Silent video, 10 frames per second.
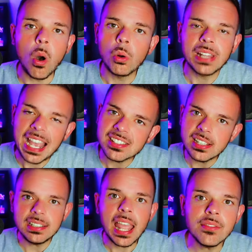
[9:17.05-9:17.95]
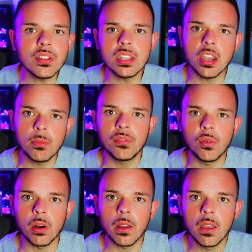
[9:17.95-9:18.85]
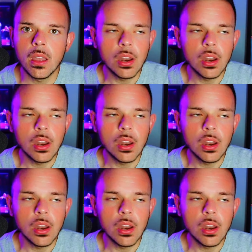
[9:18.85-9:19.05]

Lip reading: old ass in Denver the year before.